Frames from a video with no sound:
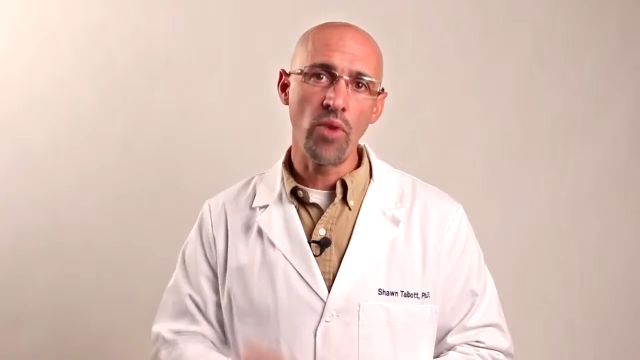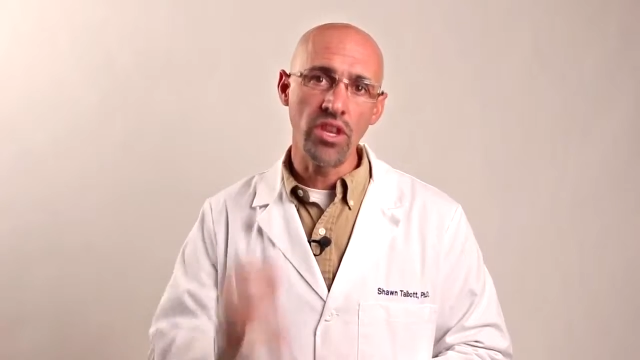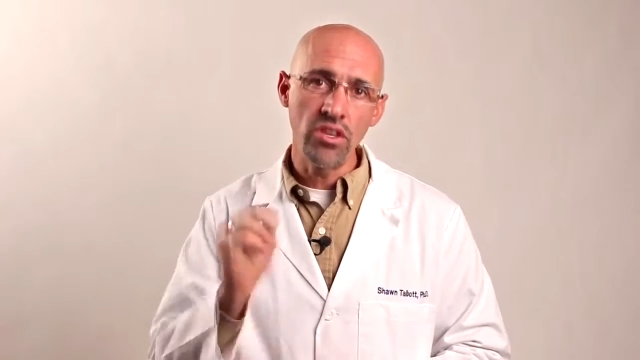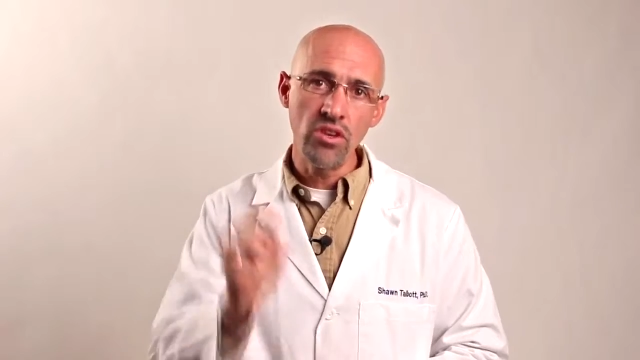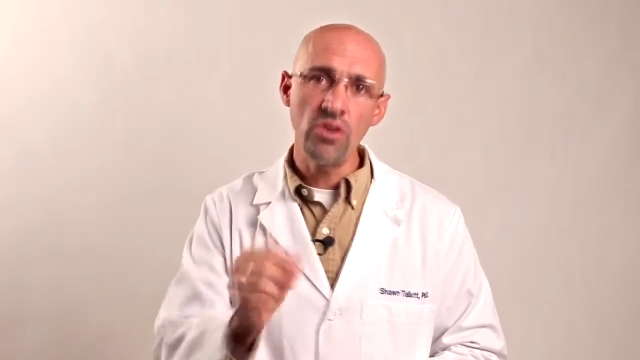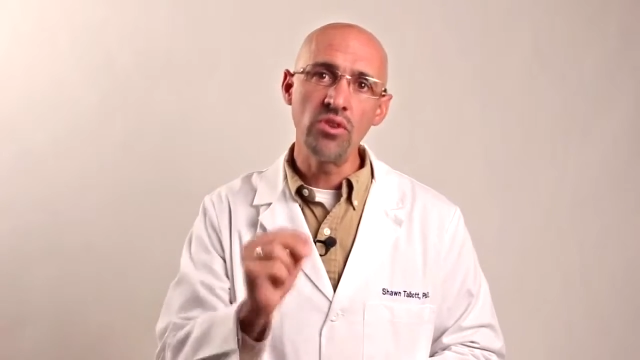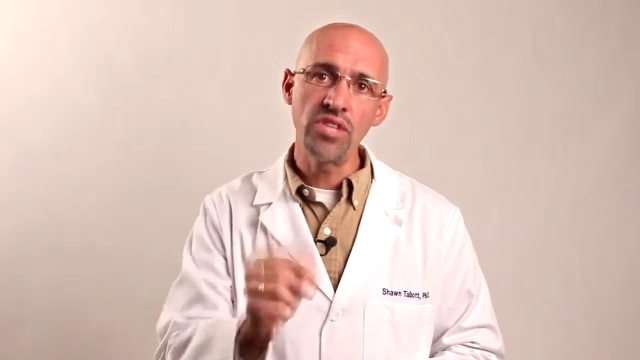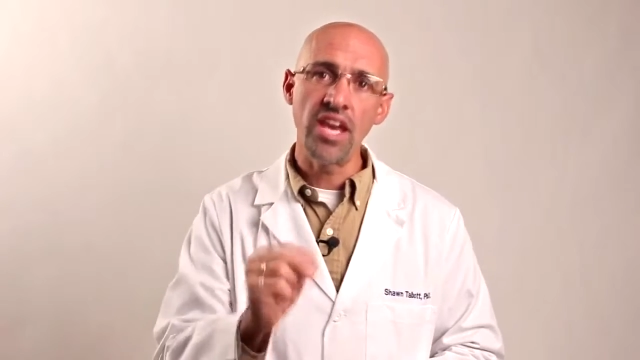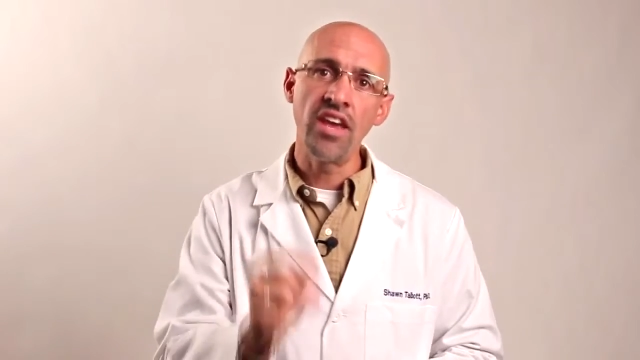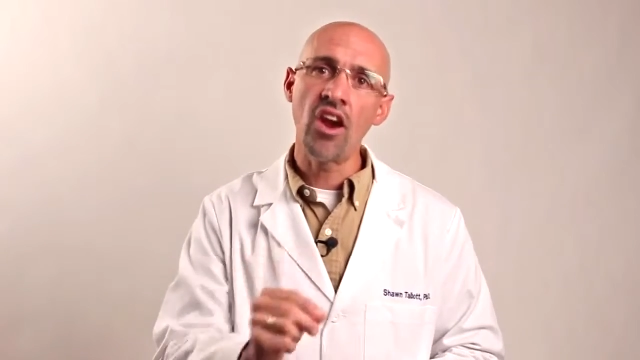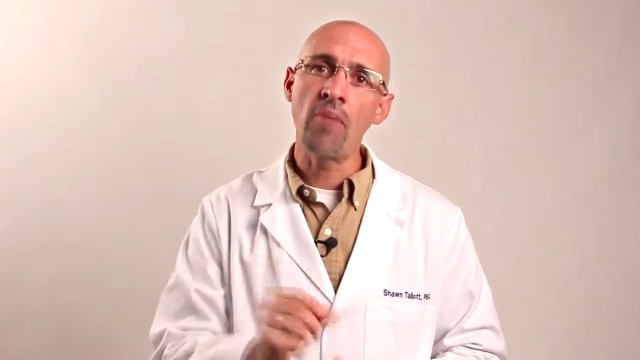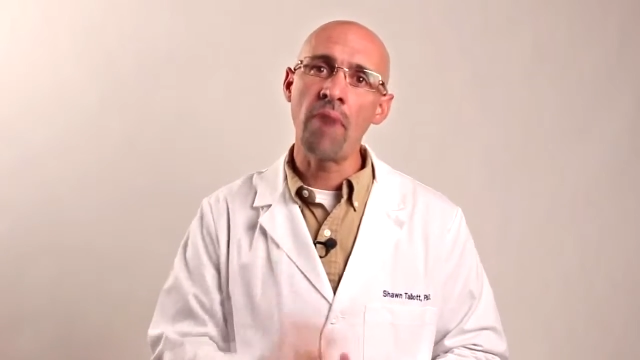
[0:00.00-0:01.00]
that we
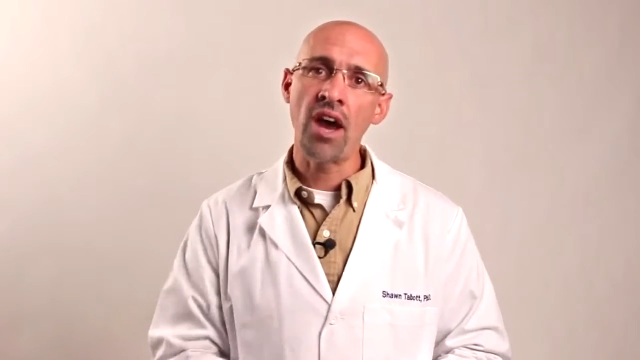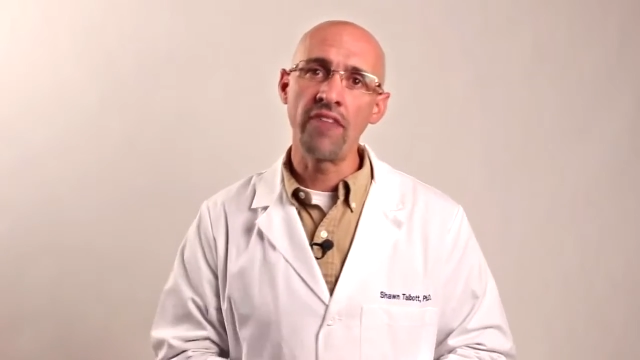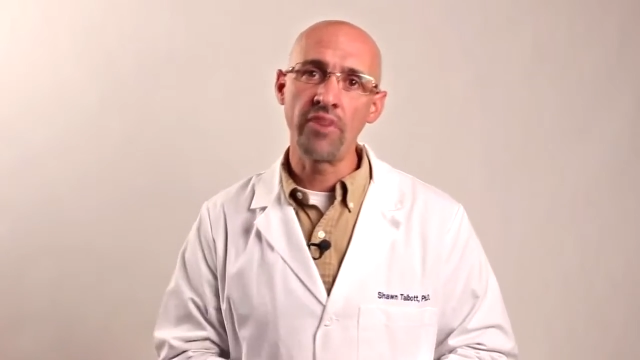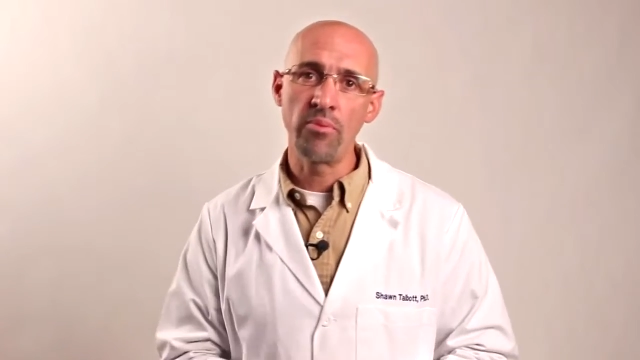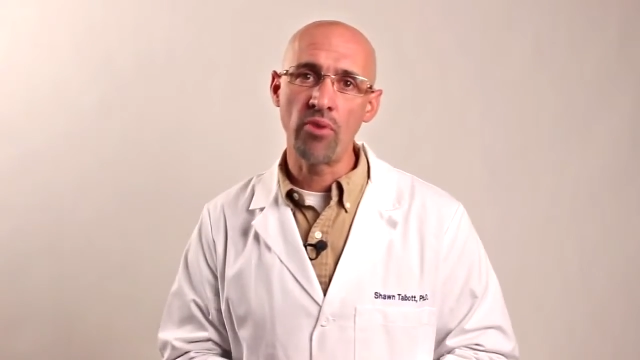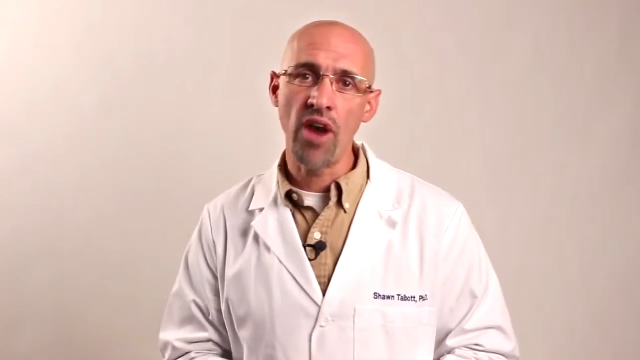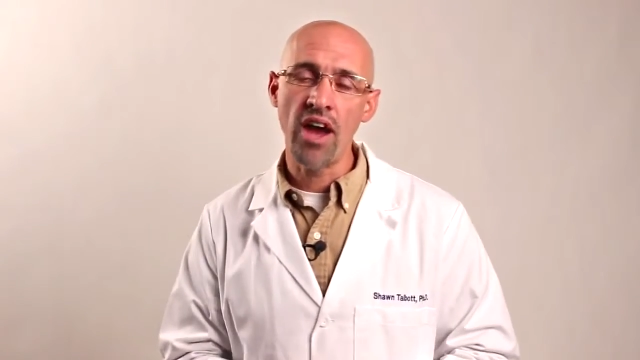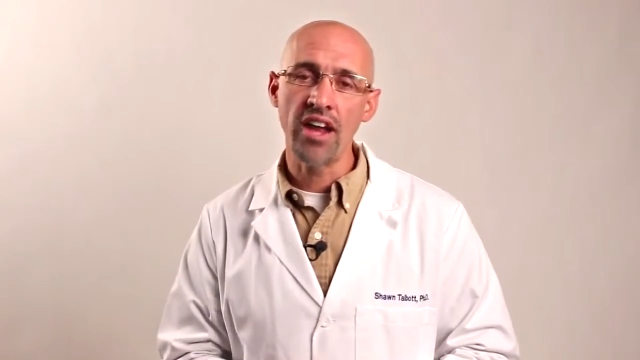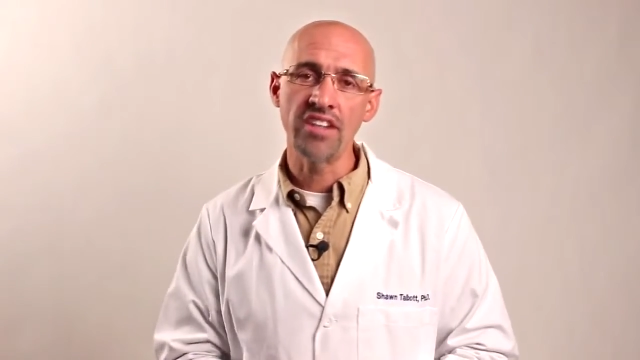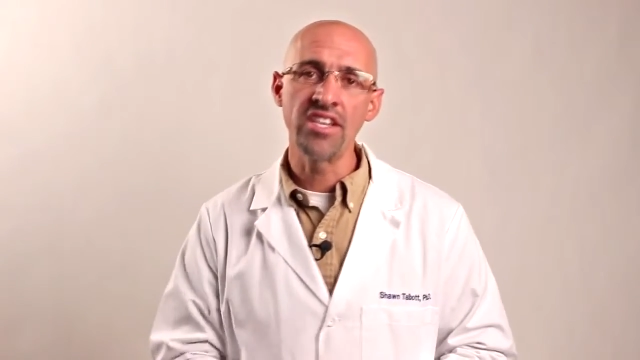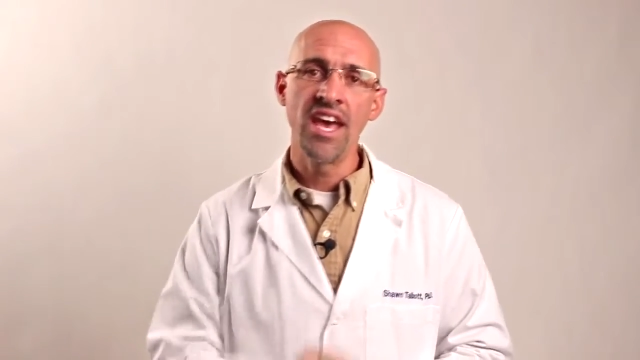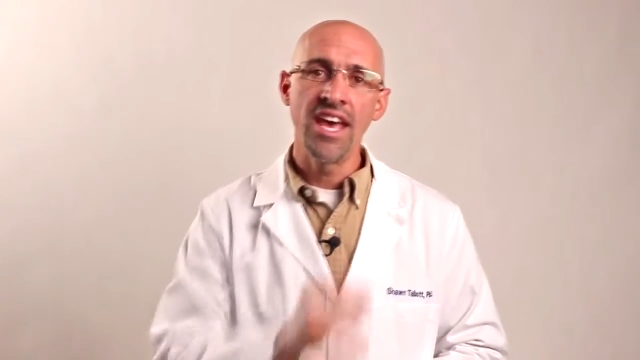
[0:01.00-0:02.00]
use in our Monavi
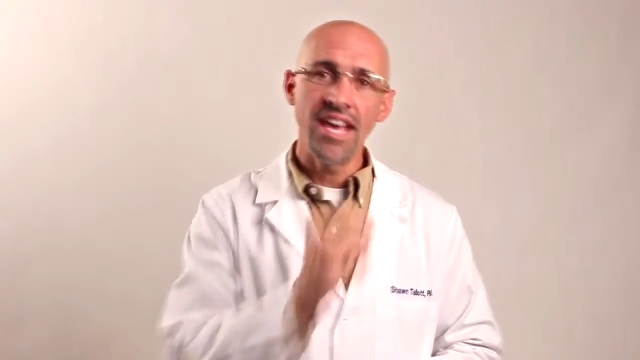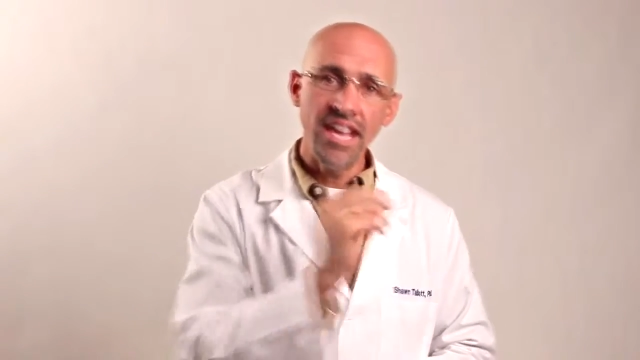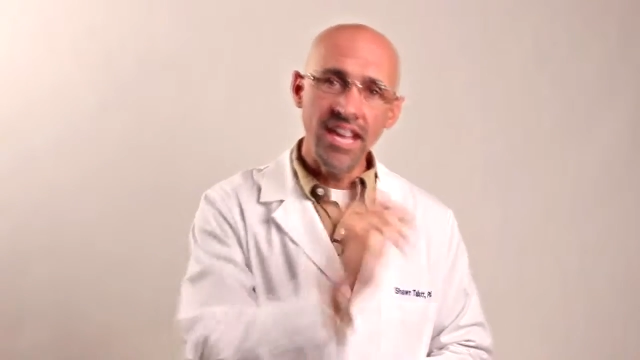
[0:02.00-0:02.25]
products,